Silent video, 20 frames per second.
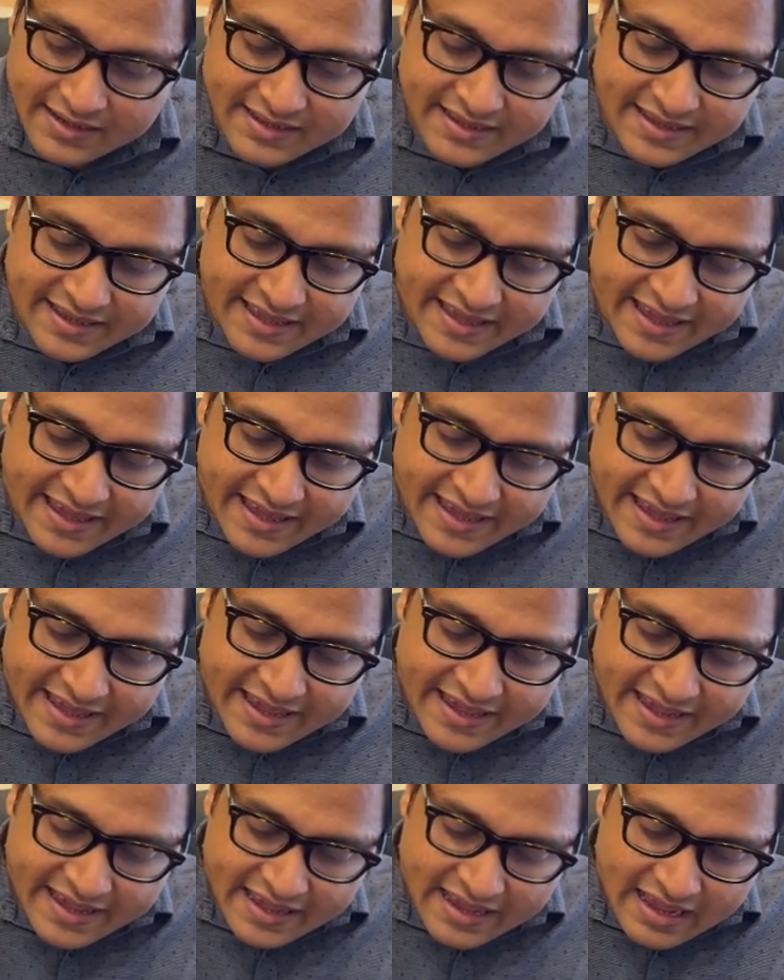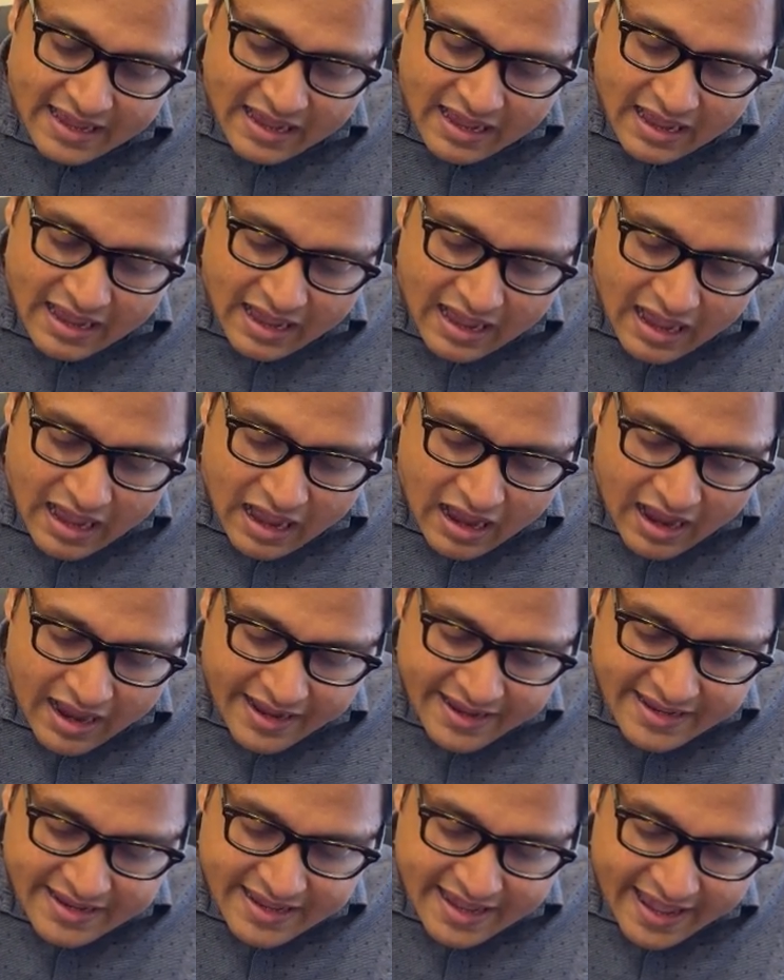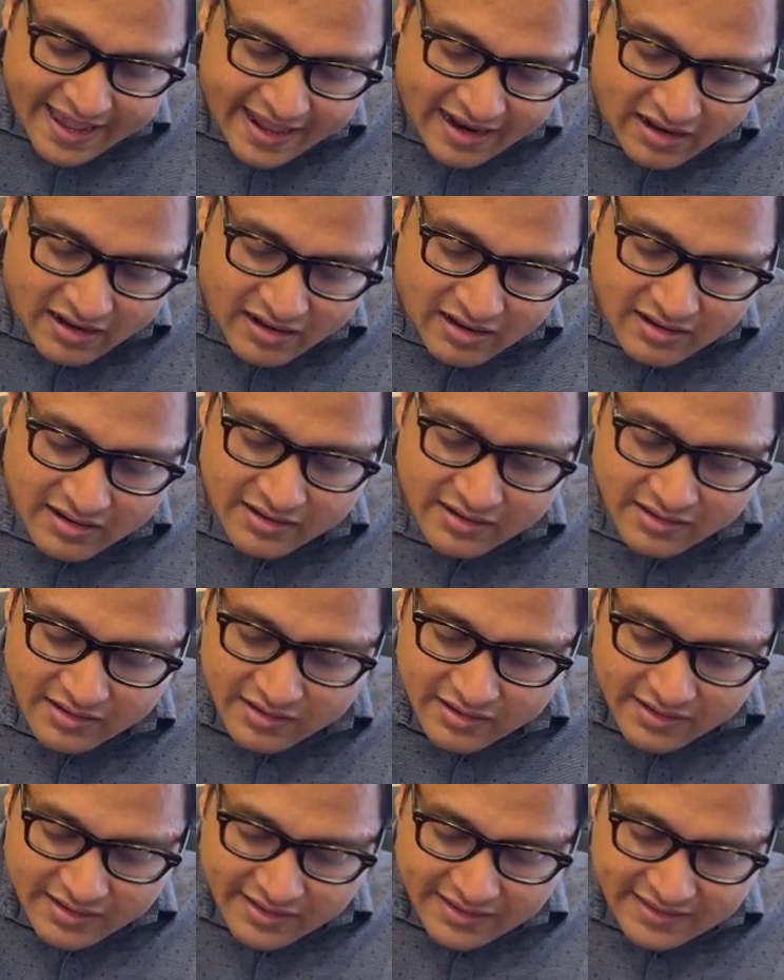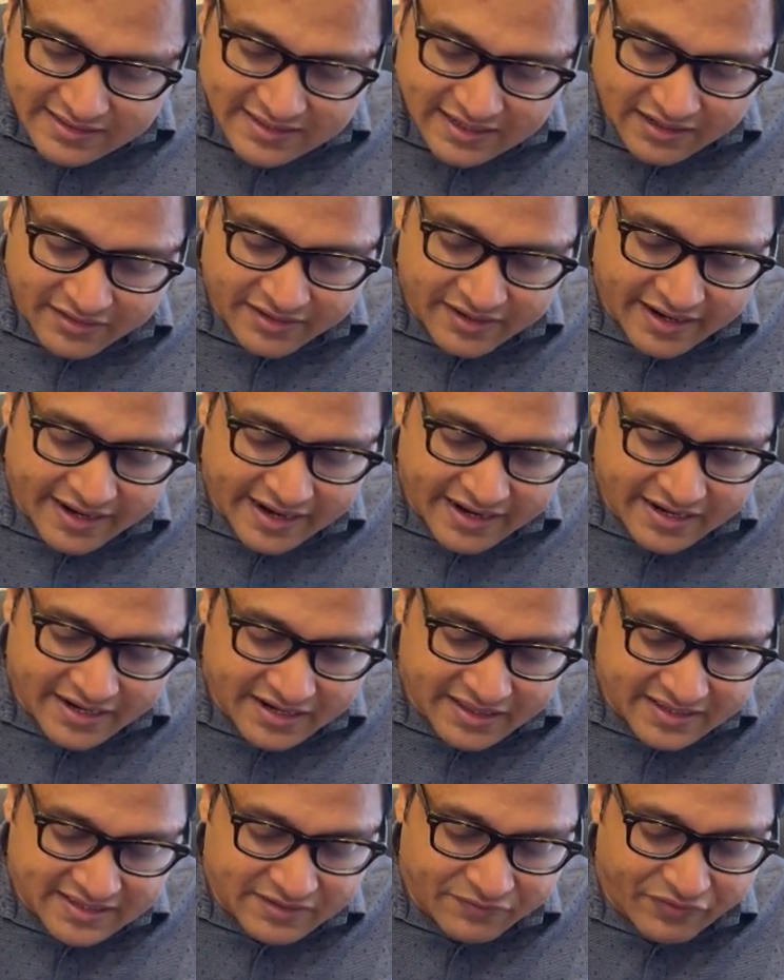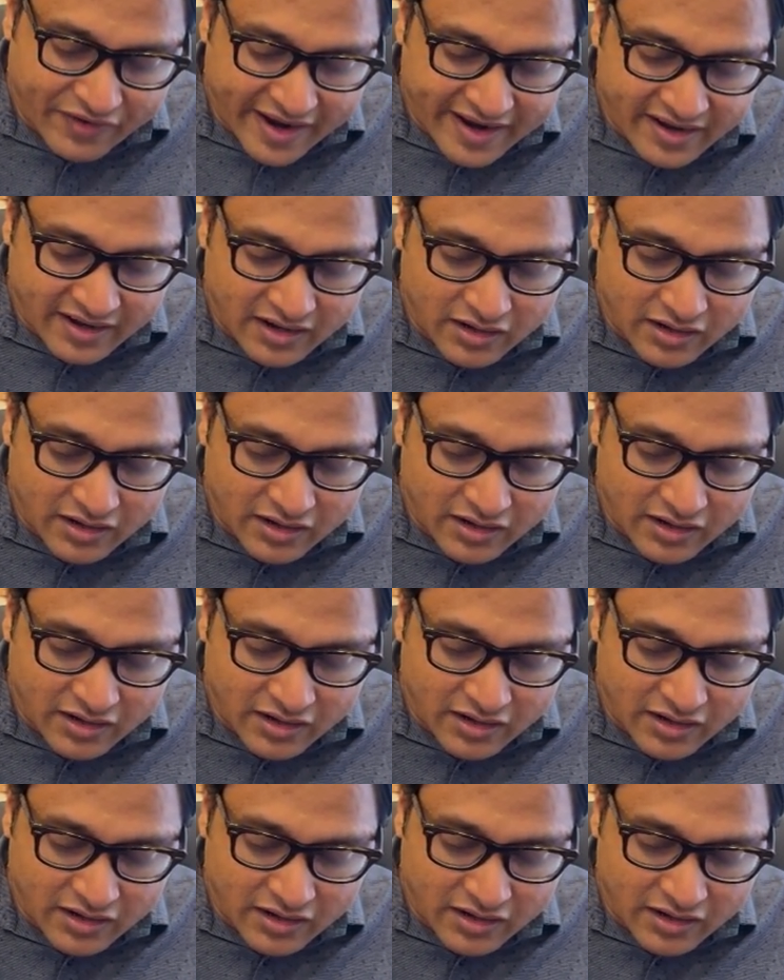KIL is 180. This is the final